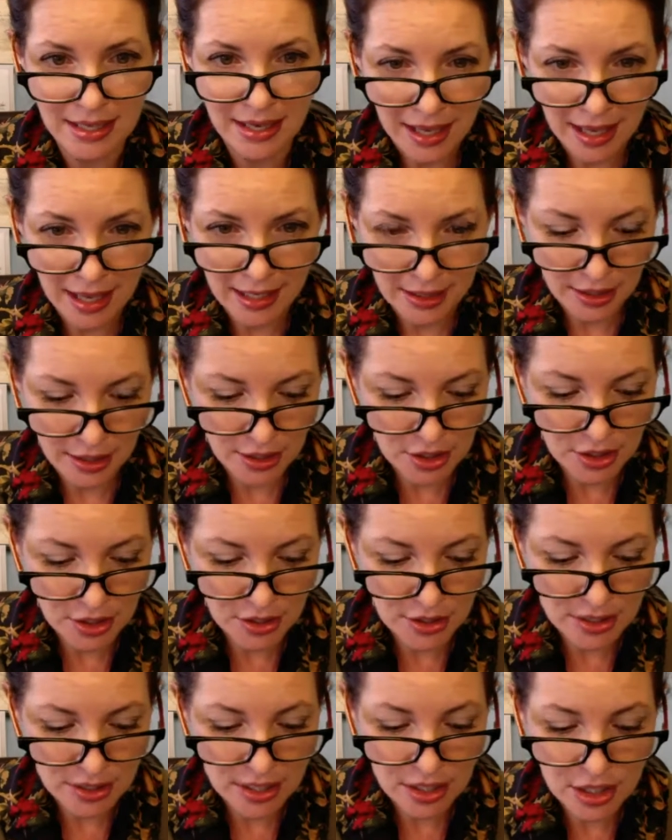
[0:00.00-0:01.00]
and
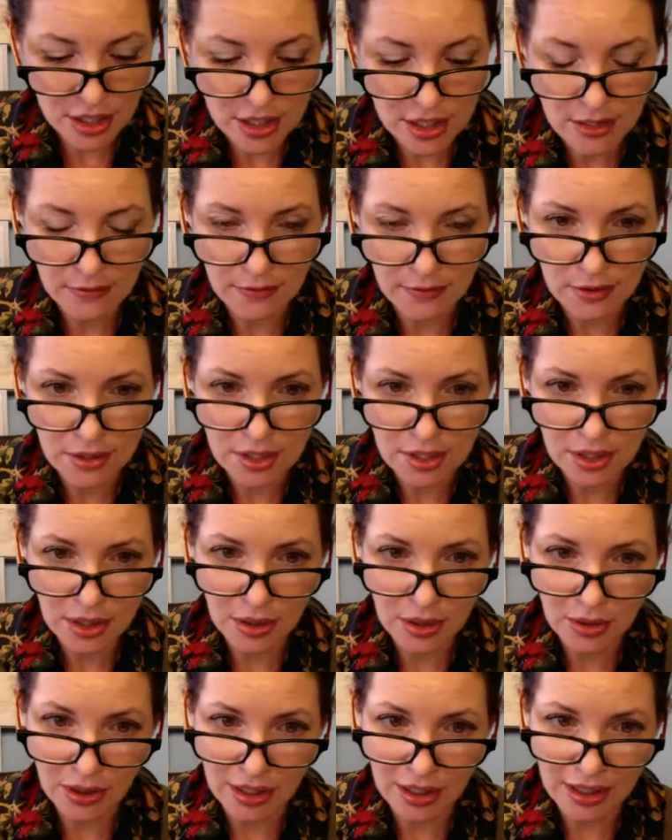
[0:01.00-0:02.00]
issues such as food
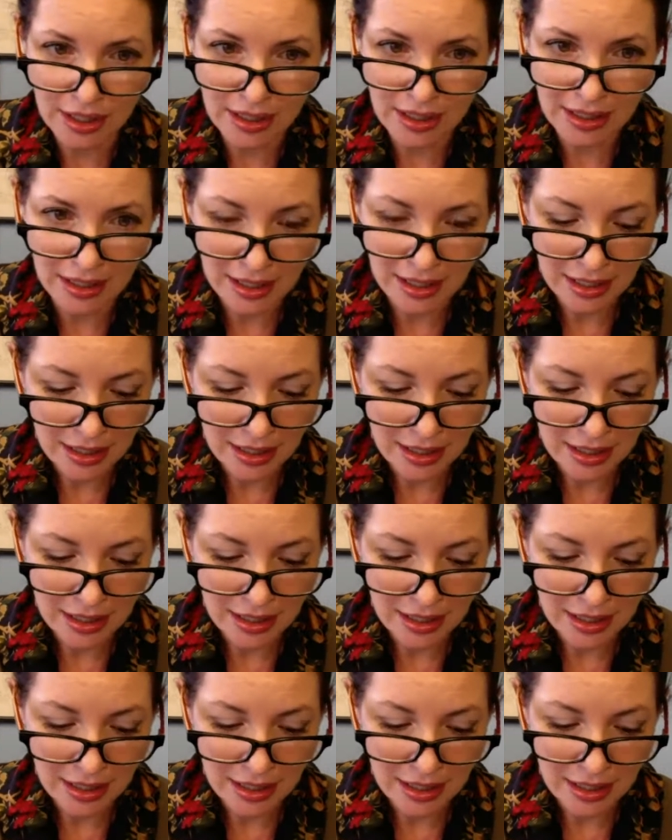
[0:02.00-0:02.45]
security,